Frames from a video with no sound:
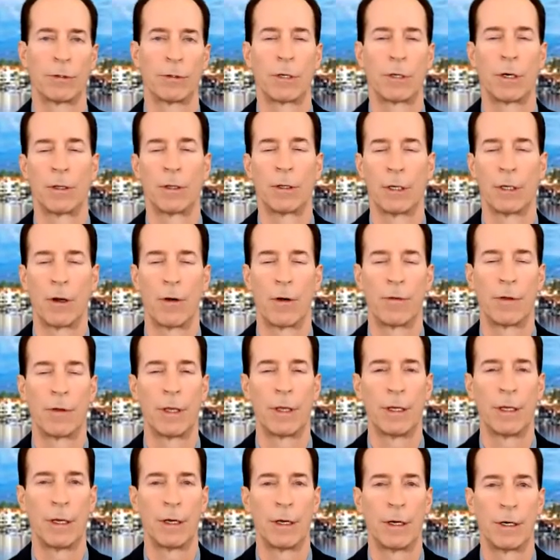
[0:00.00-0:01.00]
Certainly over the
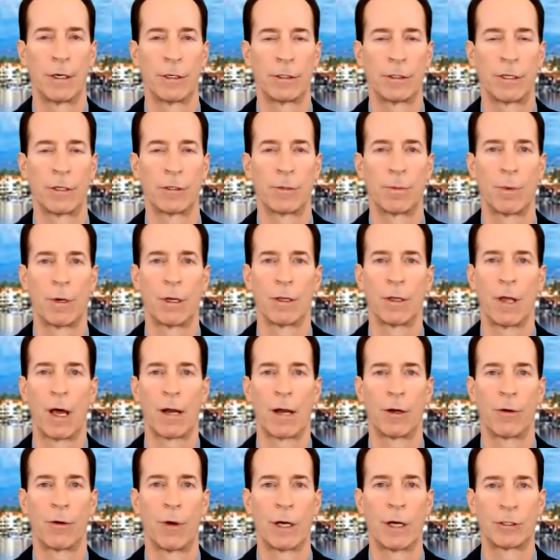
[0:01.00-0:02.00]
years, there's been a lot
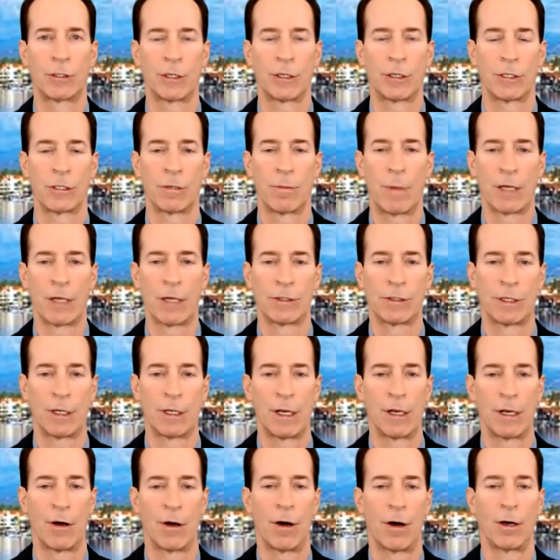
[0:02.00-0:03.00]
of questions about
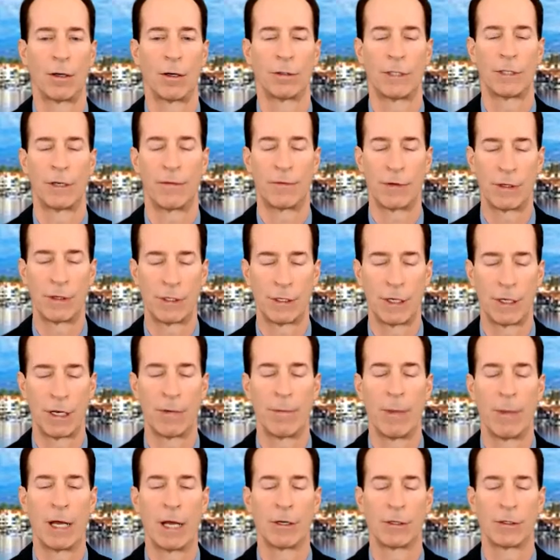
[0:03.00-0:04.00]
City Hall, different city
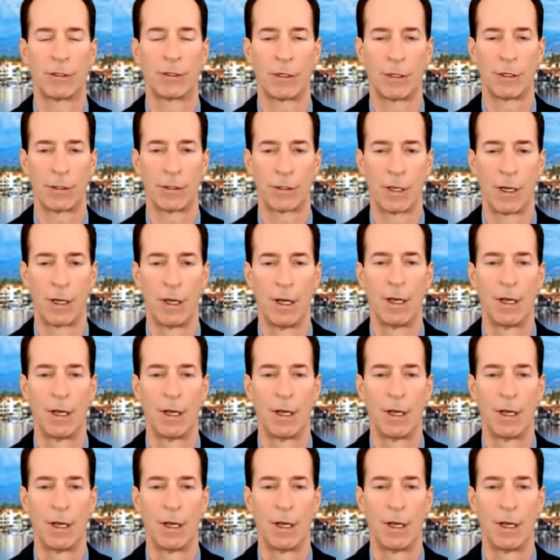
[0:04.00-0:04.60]
managers,